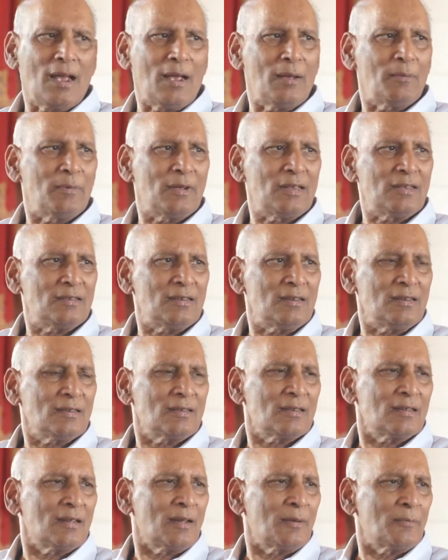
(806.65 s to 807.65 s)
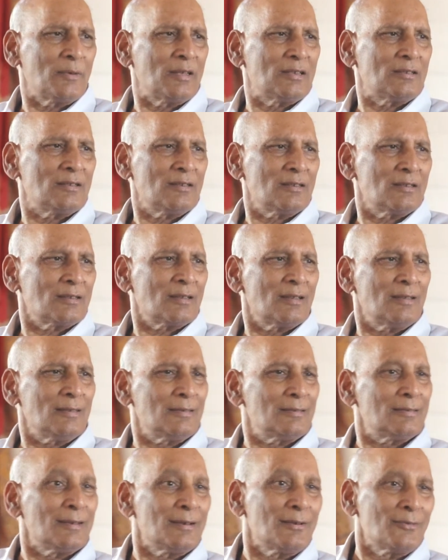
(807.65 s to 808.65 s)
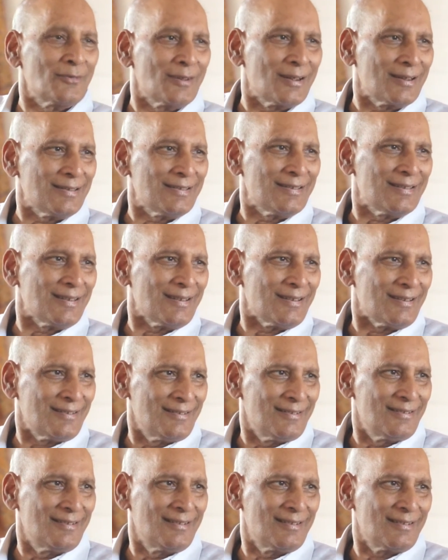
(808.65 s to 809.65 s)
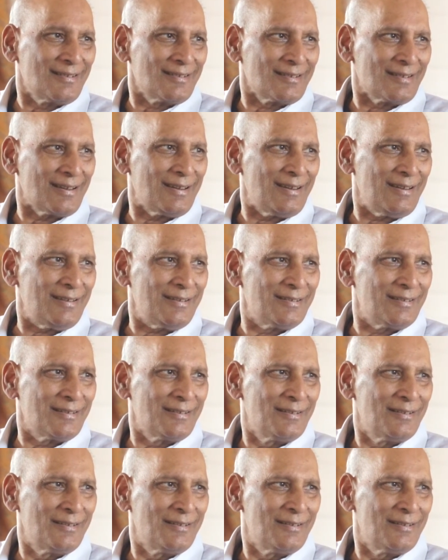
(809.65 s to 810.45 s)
Amantrita is invited, right?